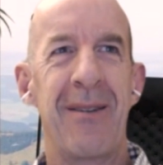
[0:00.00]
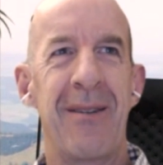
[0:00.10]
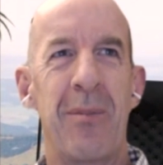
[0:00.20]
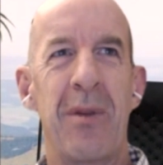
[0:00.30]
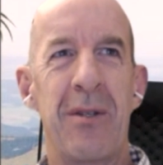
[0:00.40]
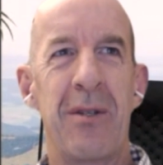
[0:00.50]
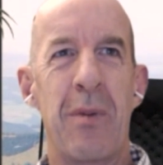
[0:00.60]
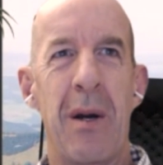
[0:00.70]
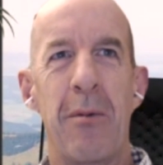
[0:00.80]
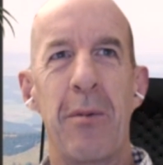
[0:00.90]
These oh, were
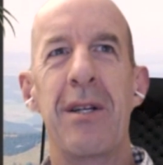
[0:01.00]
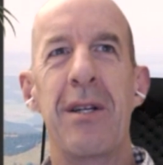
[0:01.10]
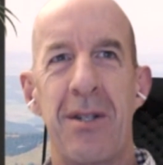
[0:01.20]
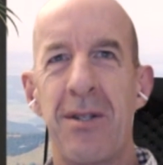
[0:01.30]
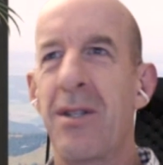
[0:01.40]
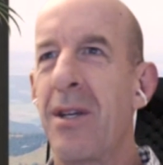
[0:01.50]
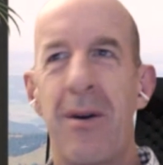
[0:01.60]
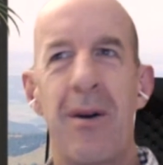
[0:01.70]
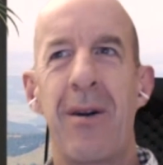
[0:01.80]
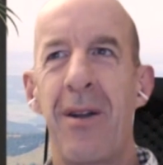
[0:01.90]
yeah. probably issues that you'd
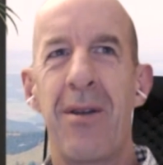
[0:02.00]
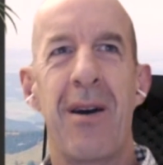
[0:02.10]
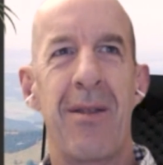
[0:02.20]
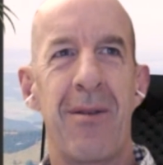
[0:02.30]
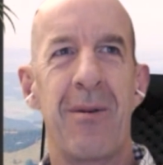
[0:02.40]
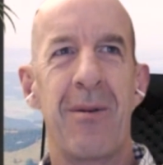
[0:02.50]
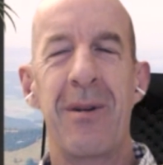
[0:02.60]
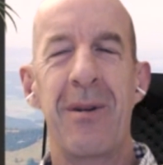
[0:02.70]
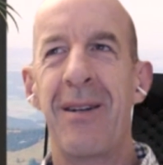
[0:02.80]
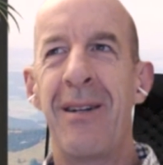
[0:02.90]
already thought through.
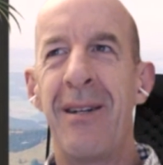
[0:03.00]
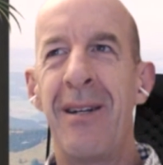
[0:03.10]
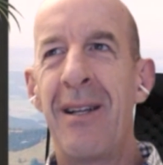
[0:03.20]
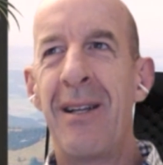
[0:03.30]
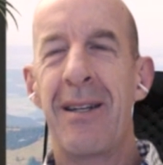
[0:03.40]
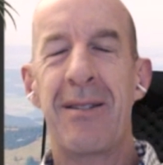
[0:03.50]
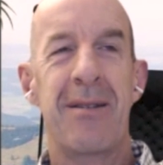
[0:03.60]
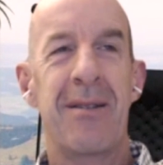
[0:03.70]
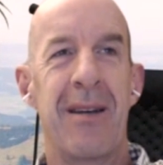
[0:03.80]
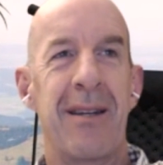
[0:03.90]
And that's
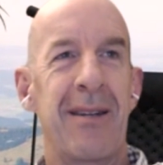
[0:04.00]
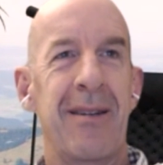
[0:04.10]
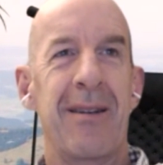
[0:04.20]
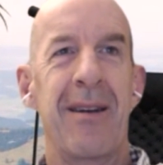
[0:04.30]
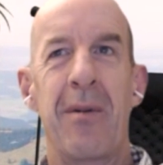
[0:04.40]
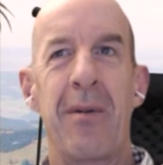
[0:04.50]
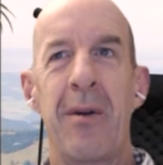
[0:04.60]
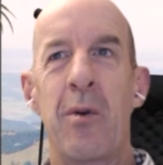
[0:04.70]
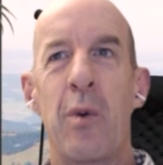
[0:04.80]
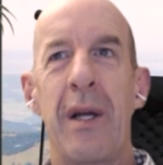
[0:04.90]
like a, a
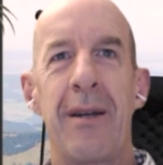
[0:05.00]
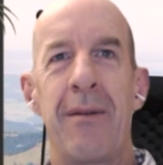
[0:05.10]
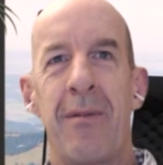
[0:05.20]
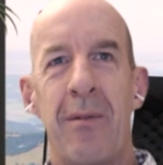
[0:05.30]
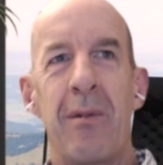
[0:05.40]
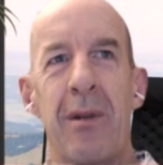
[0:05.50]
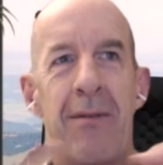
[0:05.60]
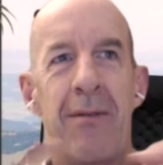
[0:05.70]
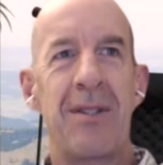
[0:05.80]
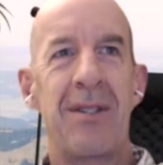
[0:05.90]
great
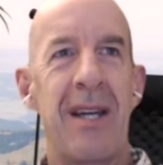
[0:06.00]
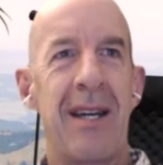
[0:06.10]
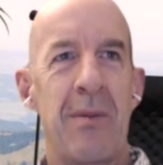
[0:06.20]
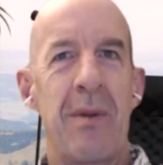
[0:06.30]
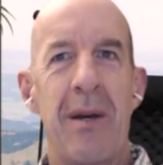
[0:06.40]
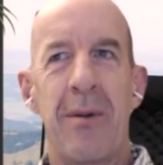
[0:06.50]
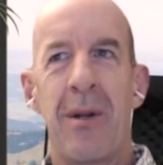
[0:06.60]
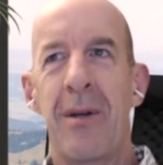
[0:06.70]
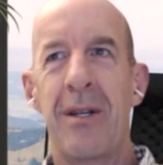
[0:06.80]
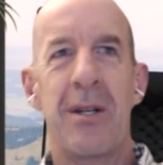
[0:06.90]
level set to be able to
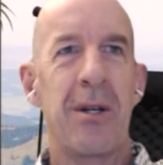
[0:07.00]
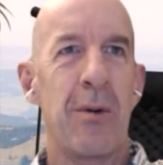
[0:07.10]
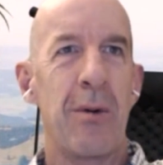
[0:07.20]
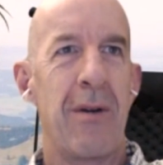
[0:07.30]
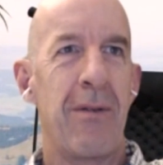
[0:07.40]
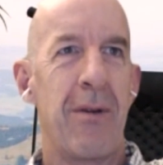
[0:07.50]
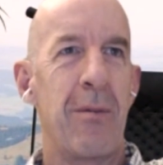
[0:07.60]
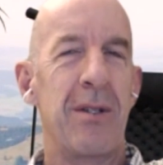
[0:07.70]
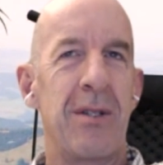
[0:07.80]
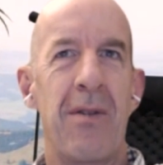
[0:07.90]
launch your career from,
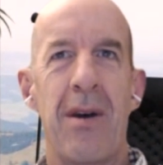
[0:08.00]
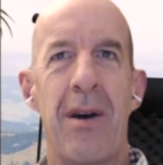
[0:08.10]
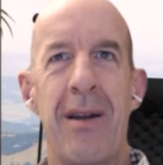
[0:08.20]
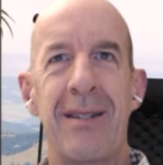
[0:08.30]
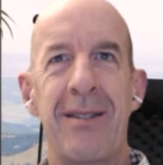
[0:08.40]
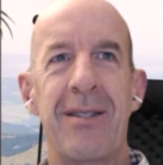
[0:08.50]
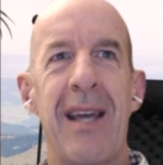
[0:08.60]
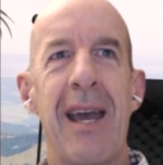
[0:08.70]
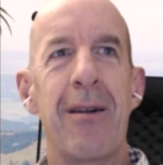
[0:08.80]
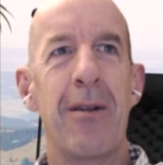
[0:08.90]
once you've thought at
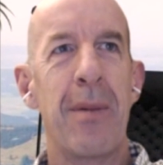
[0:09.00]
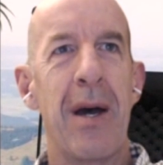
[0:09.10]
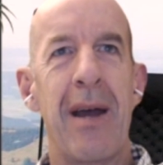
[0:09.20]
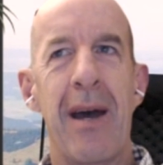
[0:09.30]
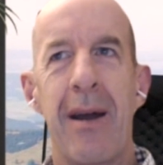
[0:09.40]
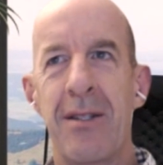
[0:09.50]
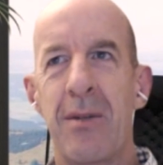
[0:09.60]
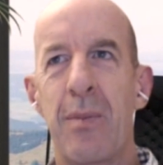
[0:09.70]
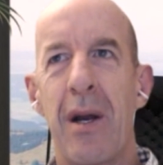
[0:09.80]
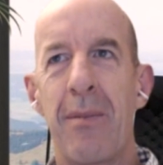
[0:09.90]
scale about how to
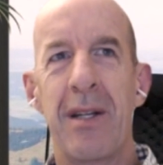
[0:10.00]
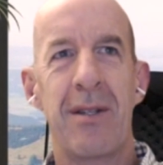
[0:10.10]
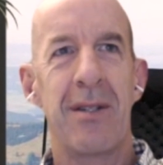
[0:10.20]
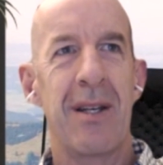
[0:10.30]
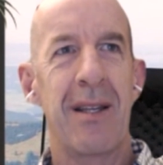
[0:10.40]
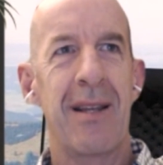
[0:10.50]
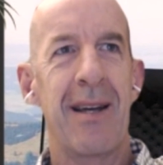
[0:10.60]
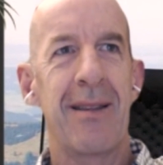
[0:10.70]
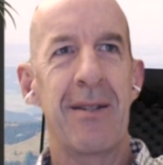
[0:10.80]
spread a message like that. That's,